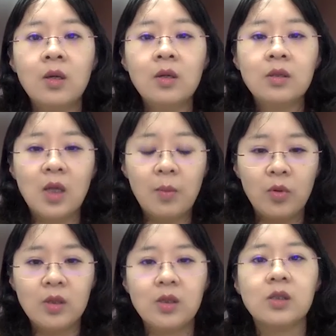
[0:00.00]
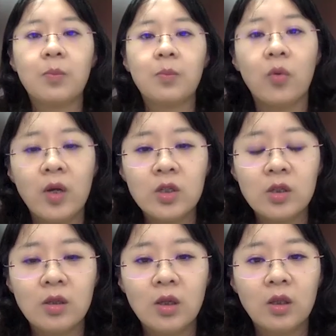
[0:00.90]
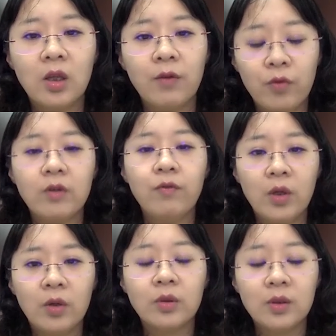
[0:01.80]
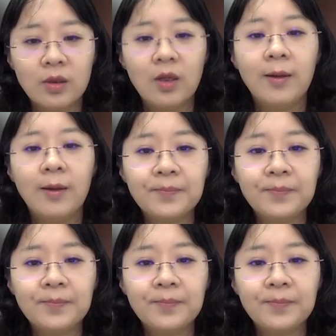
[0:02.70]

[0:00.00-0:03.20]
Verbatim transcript: summary this progression in different fields. Yeah.